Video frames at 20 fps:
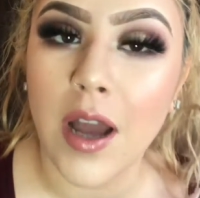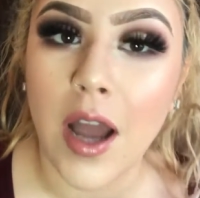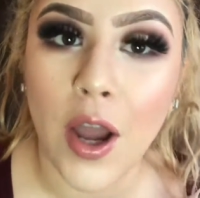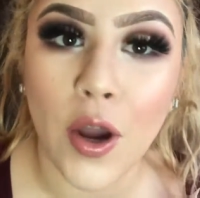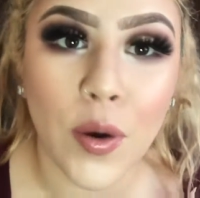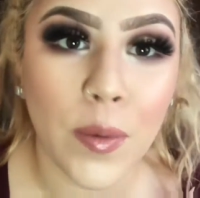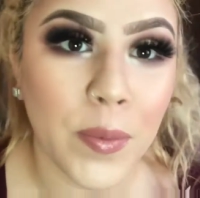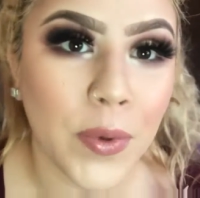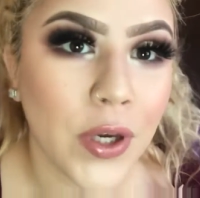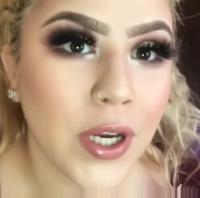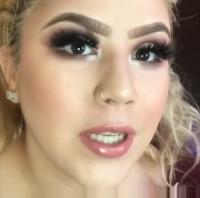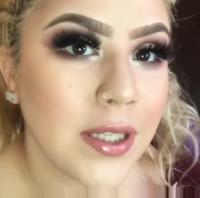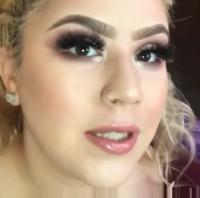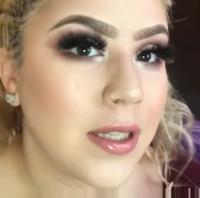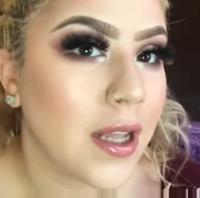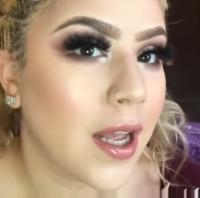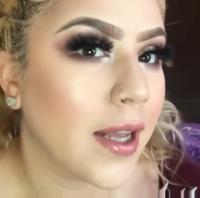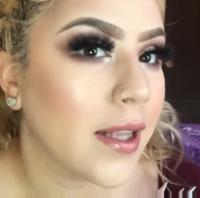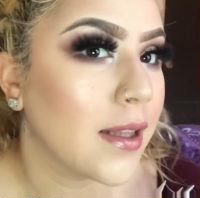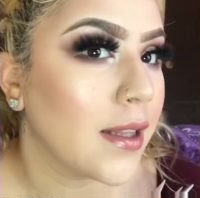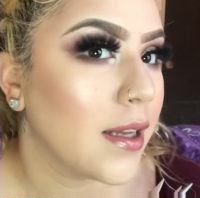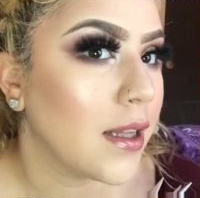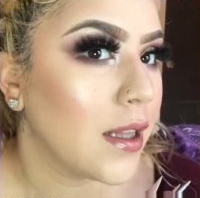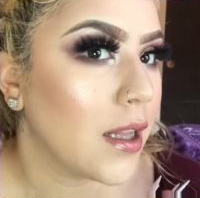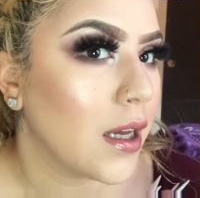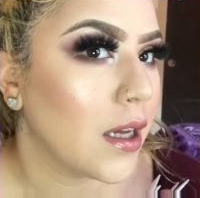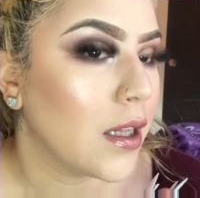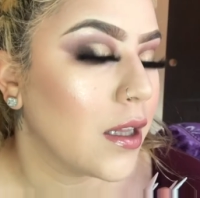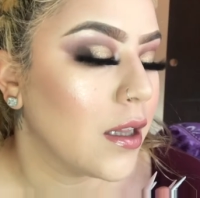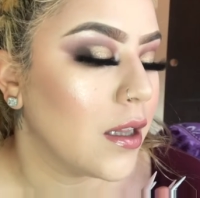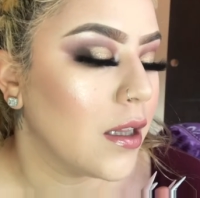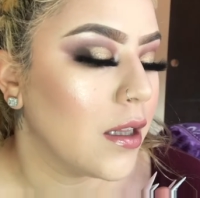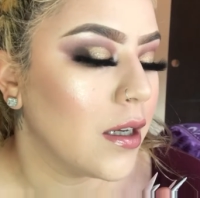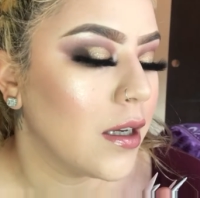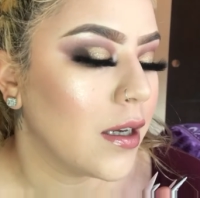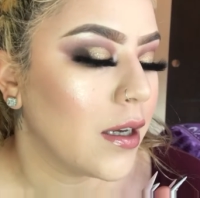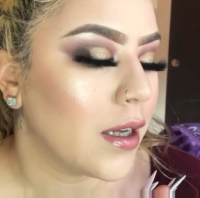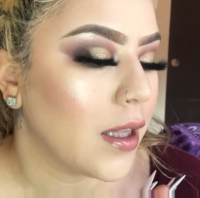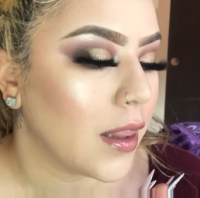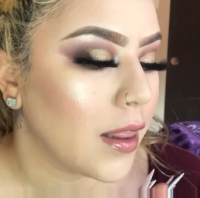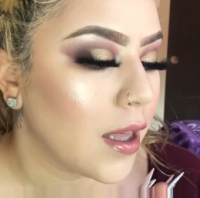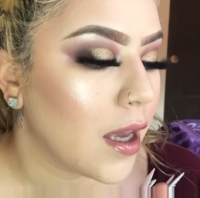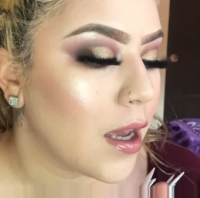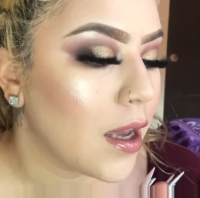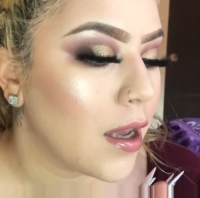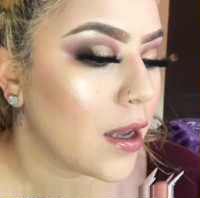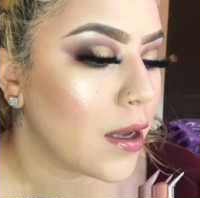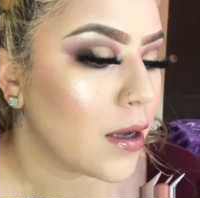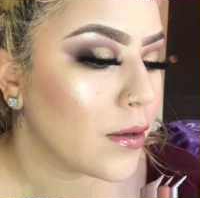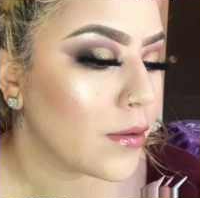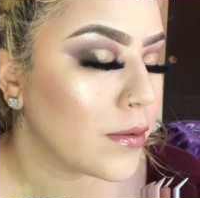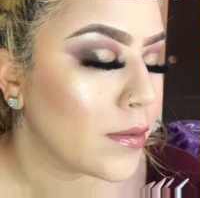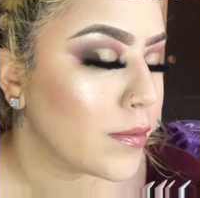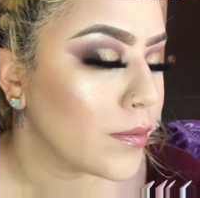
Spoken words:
I hope you guys liked it. Like, look at that.